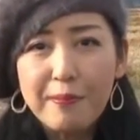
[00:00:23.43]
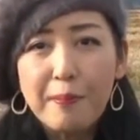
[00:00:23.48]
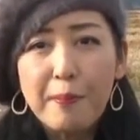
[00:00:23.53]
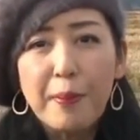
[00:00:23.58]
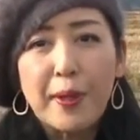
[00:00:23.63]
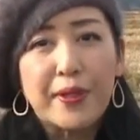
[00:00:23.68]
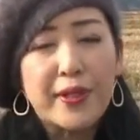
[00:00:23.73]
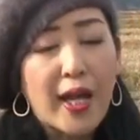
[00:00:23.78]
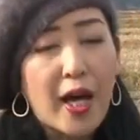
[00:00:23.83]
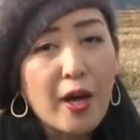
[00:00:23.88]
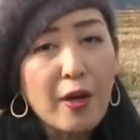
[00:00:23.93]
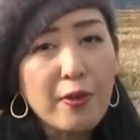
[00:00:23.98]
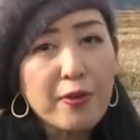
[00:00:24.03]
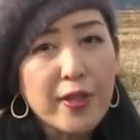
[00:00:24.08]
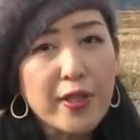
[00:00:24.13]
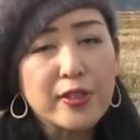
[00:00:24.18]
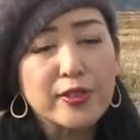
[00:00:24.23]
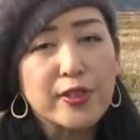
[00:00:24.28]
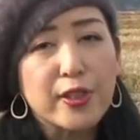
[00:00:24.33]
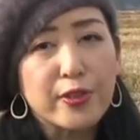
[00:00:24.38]
But now
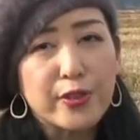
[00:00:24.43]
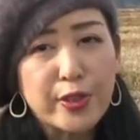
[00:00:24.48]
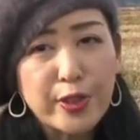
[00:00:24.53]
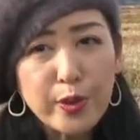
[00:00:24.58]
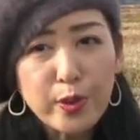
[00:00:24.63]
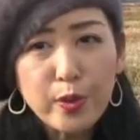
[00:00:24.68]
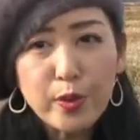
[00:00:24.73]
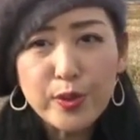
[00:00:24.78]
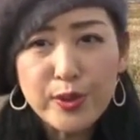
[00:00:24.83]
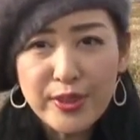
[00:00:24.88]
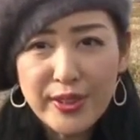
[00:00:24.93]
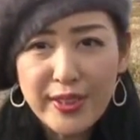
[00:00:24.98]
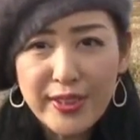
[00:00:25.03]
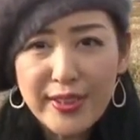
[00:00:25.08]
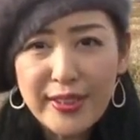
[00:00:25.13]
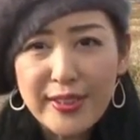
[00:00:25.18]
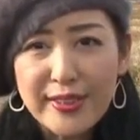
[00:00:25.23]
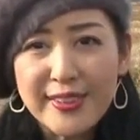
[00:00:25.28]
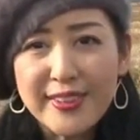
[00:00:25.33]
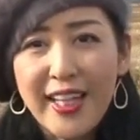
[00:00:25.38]
there's a new
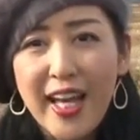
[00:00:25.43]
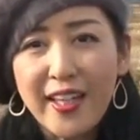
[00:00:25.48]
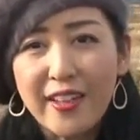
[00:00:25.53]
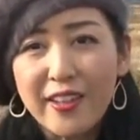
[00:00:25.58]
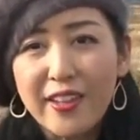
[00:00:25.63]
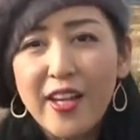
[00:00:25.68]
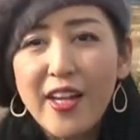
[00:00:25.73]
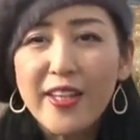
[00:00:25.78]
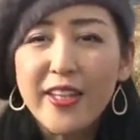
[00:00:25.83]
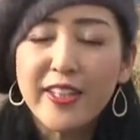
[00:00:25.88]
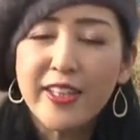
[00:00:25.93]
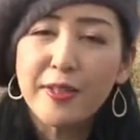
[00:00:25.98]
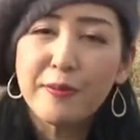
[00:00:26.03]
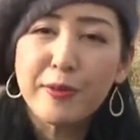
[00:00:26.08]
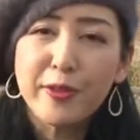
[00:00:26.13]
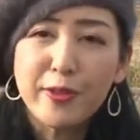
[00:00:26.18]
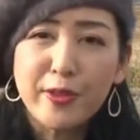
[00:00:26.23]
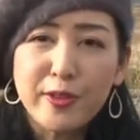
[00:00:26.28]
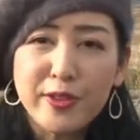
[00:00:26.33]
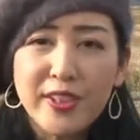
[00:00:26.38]
CT scanner that can
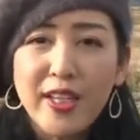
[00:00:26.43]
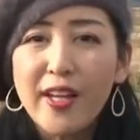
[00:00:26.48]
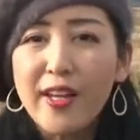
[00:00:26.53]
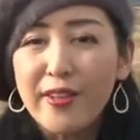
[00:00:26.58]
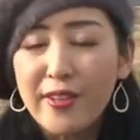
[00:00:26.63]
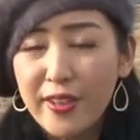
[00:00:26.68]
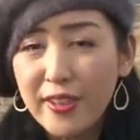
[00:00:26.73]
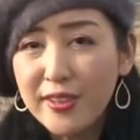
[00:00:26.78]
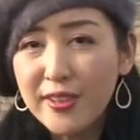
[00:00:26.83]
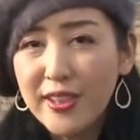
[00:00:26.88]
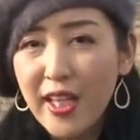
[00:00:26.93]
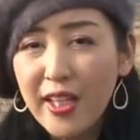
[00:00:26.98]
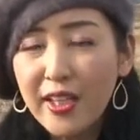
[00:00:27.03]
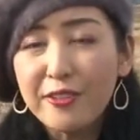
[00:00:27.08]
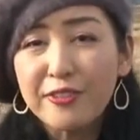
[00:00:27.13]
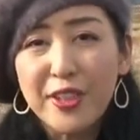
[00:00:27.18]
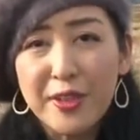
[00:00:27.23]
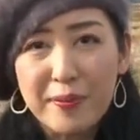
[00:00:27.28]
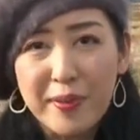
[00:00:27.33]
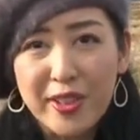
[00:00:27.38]
produce this kind
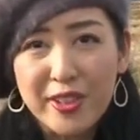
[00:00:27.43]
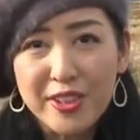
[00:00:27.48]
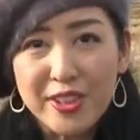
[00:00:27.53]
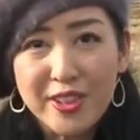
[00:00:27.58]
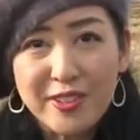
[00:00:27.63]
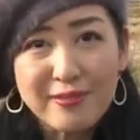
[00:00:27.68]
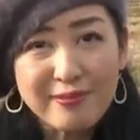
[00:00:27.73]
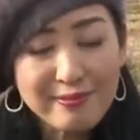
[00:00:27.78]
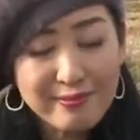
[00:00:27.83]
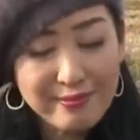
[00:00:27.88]
of image.